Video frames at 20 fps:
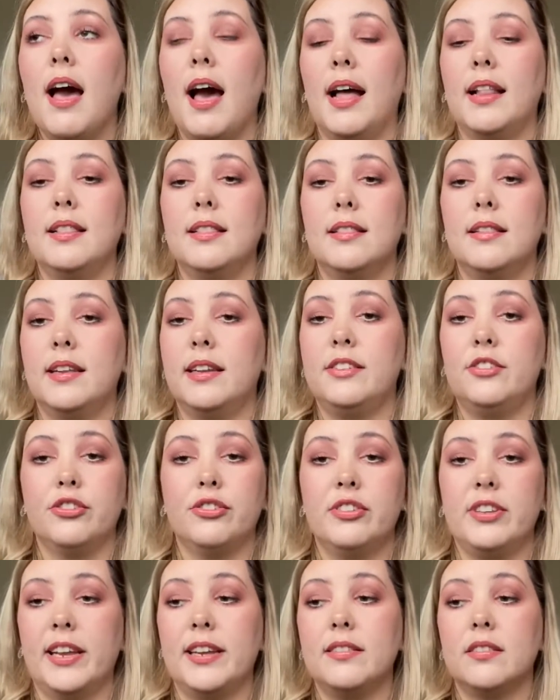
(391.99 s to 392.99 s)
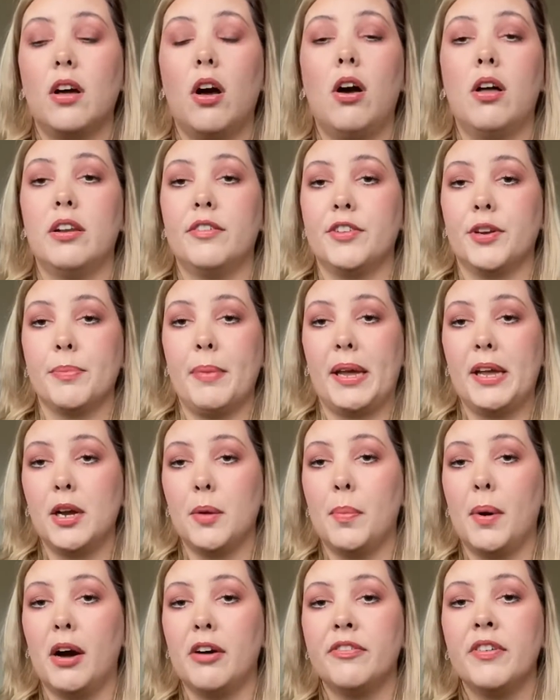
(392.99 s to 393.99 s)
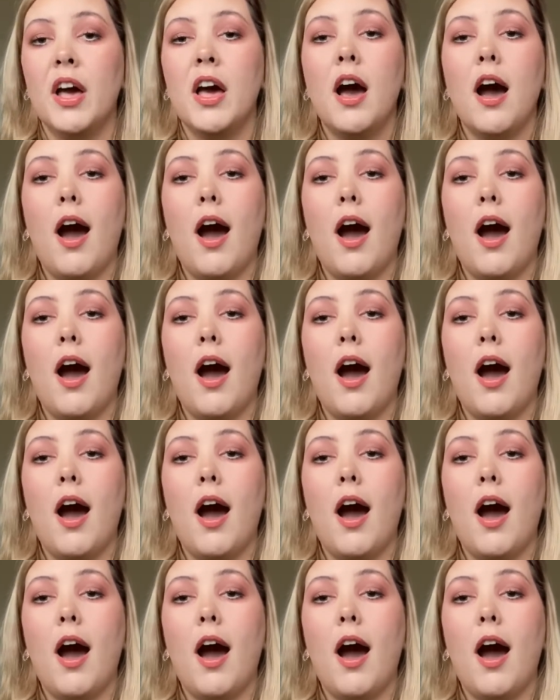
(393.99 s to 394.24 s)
and it just takes all of your makeup off.